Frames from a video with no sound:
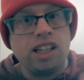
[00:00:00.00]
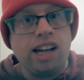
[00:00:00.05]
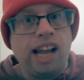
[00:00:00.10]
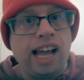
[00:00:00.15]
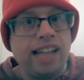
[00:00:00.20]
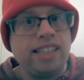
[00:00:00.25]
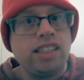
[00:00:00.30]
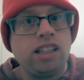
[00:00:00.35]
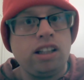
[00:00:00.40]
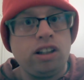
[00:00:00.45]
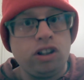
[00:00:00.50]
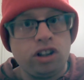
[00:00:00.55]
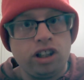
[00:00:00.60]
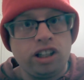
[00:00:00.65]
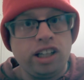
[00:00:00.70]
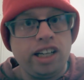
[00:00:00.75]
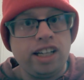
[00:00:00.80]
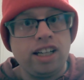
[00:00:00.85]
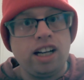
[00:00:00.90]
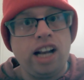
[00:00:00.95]
a lot to
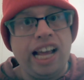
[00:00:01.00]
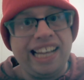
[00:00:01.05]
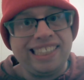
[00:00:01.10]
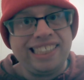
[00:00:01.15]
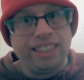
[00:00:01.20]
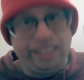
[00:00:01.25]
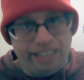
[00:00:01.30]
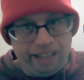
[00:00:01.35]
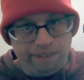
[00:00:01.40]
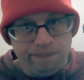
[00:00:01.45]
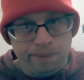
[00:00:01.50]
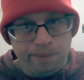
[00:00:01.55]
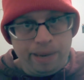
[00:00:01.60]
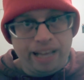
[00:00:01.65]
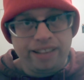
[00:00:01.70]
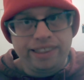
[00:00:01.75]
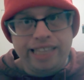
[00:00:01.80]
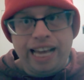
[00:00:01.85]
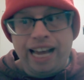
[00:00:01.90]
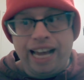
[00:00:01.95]
learn and a lot to love
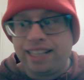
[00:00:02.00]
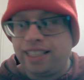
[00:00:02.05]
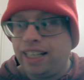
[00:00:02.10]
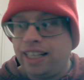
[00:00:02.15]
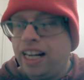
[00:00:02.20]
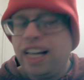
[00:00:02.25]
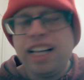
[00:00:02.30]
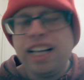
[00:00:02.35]
about that.